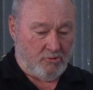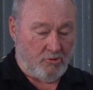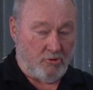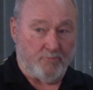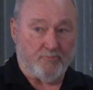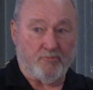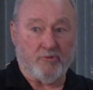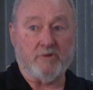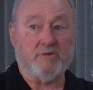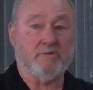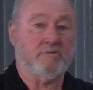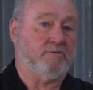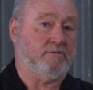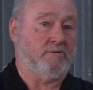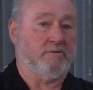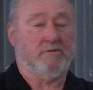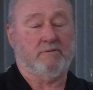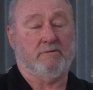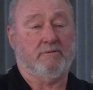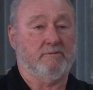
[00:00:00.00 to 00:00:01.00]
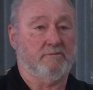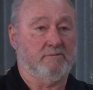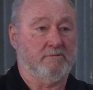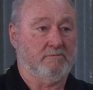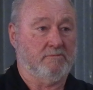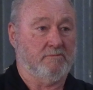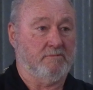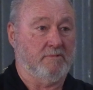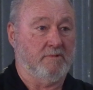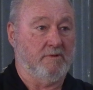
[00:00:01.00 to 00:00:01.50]
Corporate
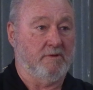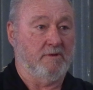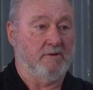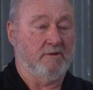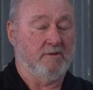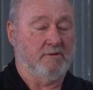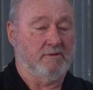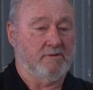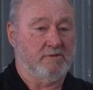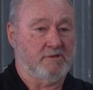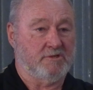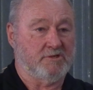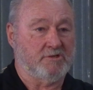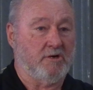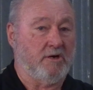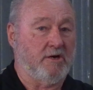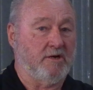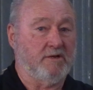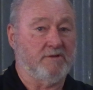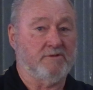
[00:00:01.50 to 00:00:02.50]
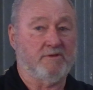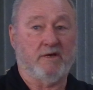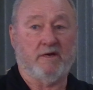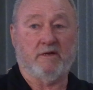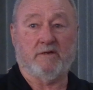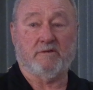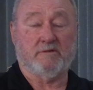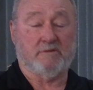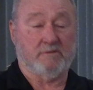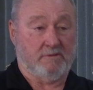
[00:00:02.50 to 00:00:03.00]
decided
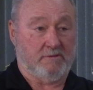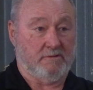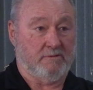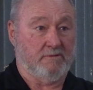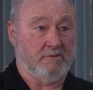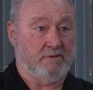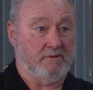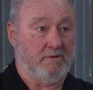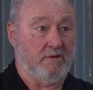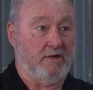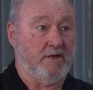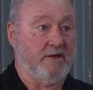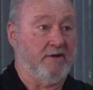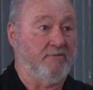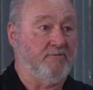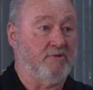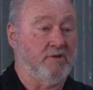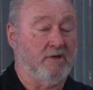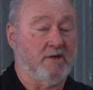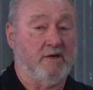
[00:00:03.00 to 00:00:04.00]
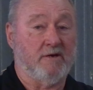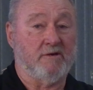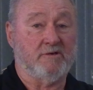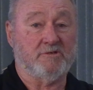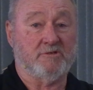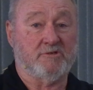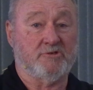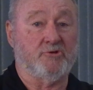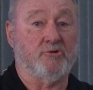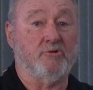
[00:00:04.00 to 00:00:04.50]
that, like everything
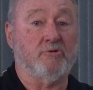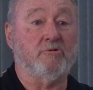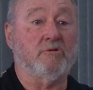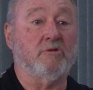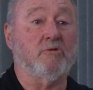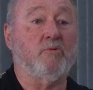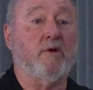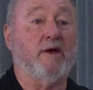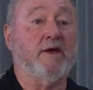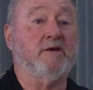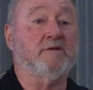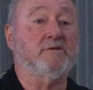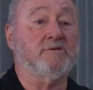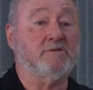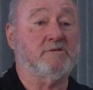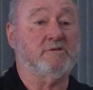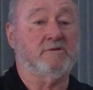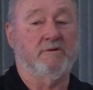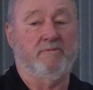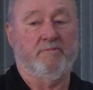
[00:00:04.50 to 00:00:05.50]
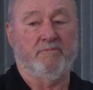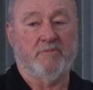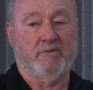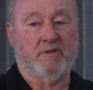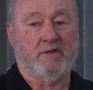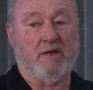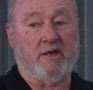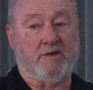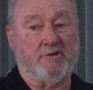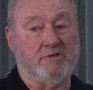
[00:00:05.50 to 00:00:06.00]
else, circle the wagons,
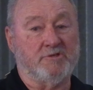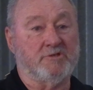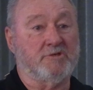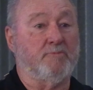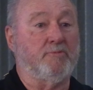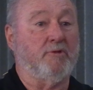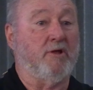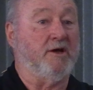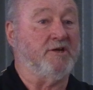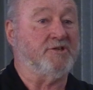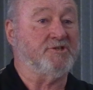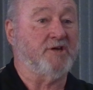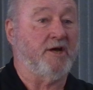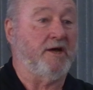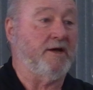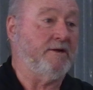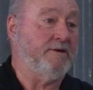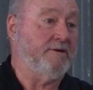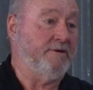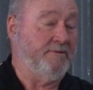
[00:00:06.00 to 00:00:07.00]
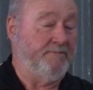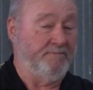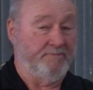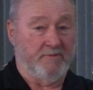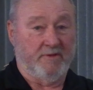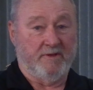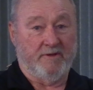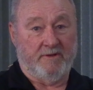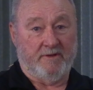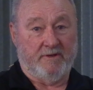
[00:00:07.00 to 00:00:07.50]
cut your supply chain,
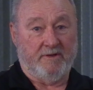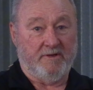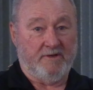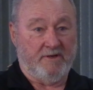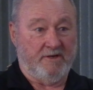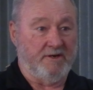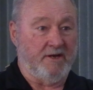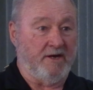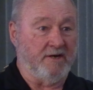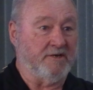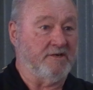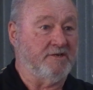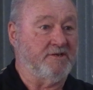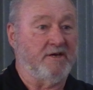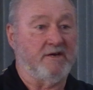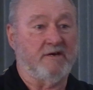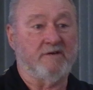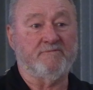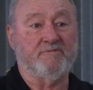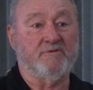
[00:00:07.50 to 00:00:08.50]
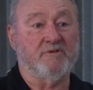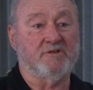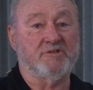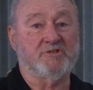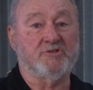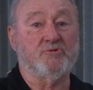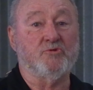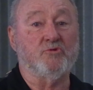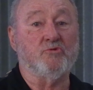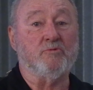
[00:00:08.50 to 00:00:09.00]
and hunker down for
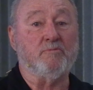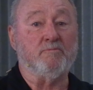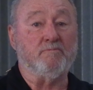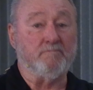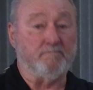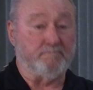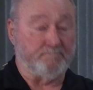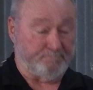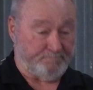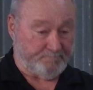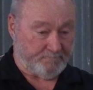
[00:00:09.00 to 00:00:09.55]
the storm